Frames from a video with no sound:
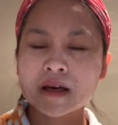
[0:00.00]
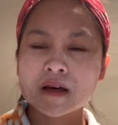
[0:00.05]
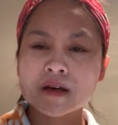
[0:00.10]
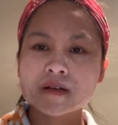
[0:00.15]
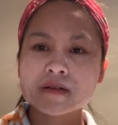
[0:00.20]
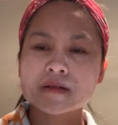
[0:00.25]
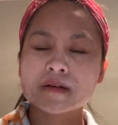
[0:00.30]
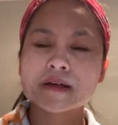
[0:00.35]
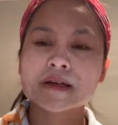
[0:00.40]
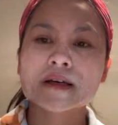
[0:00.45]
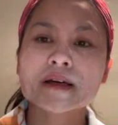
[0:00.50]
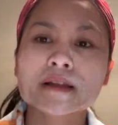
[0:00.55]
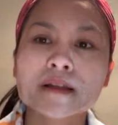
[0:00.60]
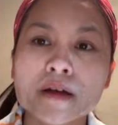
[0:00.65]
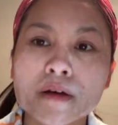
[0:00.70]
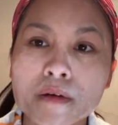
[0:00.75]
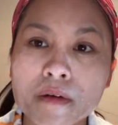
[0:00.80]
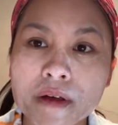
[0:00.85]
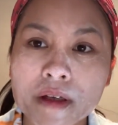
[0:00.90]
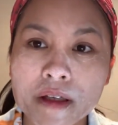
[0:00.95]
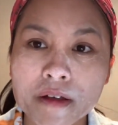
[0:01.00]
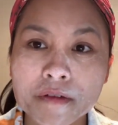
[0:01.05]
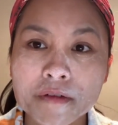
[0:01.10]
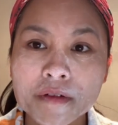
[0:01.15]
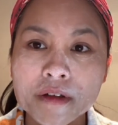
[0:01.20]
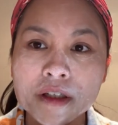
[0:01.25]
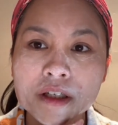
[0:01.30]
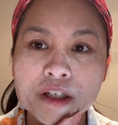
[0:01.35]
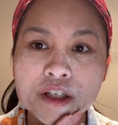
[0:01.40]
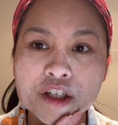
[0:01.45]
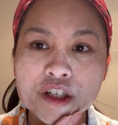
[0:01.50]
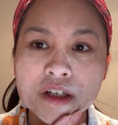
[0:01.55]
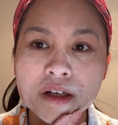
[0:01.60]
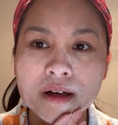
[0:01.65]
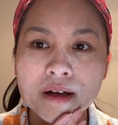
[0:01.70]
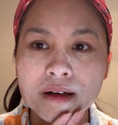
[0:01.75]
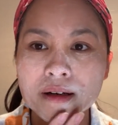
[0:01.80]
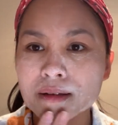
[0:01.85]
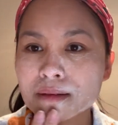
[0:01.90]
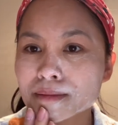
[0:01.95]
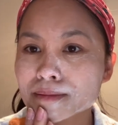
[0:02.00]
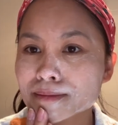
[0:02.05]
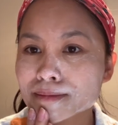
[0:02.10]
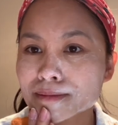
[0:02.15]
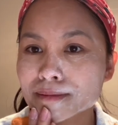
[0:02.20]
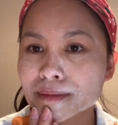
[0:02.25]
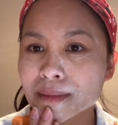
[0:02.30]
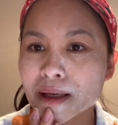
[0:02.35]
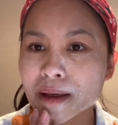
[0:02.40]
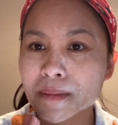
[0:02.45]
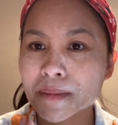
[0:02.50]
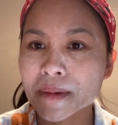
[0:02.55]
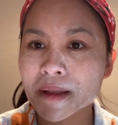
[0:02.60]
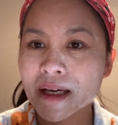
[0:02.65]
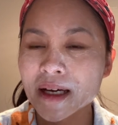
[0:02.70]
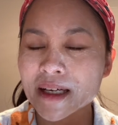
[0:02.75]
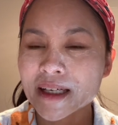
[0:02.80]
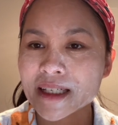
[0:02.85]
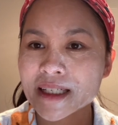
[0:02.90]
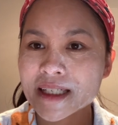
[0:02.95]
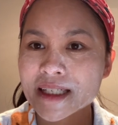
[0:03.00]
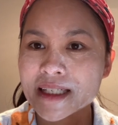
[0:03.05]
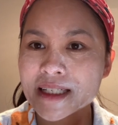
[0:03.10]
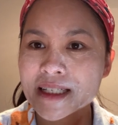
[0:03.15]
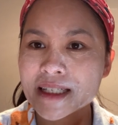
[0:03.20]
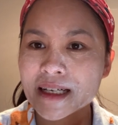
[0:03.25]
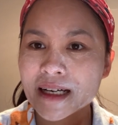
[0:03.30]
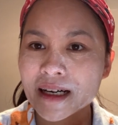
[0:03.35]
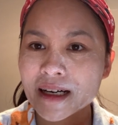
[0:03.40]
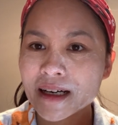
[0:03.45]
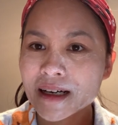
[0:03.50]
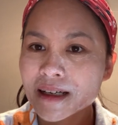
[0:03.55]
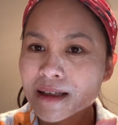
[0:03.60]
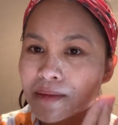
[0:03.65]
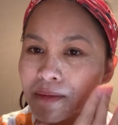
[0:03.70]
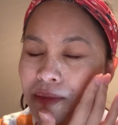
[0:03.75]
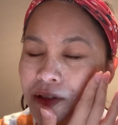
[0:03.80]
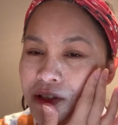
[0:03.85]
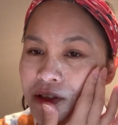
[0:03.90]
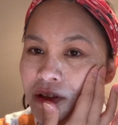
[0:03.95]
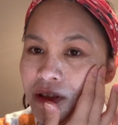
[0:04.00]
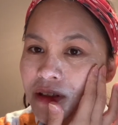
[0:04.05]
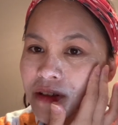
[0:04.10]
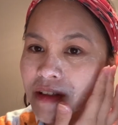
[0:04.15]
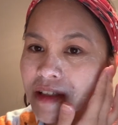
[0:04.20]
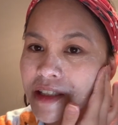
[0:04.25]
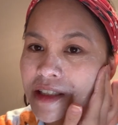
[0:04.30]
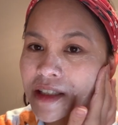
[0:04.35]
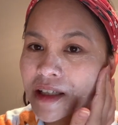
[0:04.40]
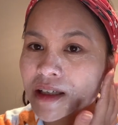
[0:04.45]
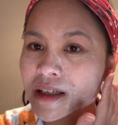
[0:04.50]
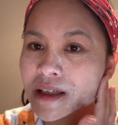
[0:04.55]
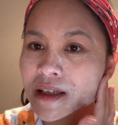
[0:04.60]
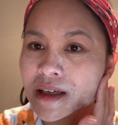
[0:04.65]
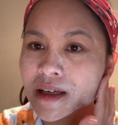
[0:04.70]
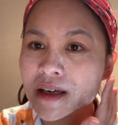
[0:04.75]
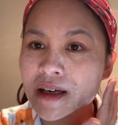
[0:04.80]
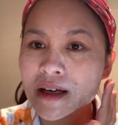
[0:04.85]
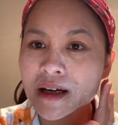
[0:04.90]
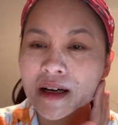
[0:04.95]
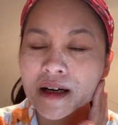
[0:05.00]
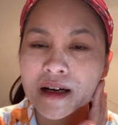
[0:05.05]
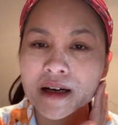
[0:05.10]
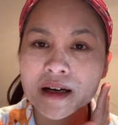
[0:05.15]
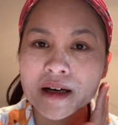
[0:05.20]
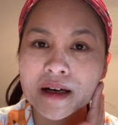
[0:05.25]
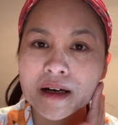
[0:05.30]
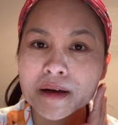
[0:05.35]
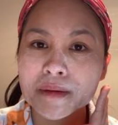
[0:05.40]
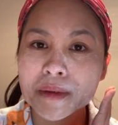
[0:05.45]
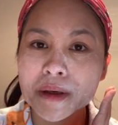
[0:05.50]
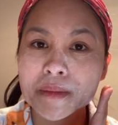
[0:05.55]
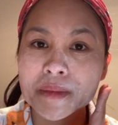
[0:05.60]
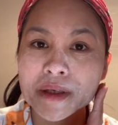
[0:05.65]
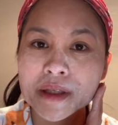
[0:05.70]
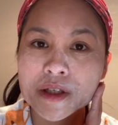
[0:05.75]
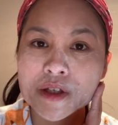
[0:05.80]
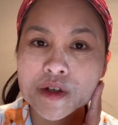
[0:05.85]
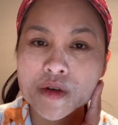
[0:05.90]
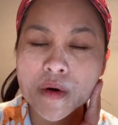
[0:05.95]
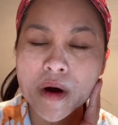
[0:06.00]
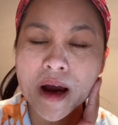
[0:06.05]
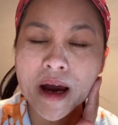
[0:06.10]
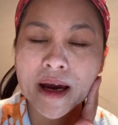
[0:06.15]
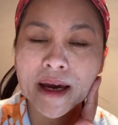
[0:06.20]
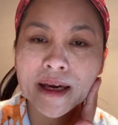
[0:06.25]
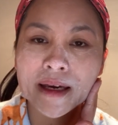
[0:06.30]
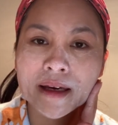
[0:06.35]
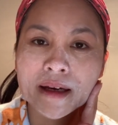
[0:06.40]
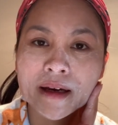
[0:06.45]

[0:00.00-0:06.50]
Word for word: So ayan, I already finished applying the, medyo na siya, a bit dry.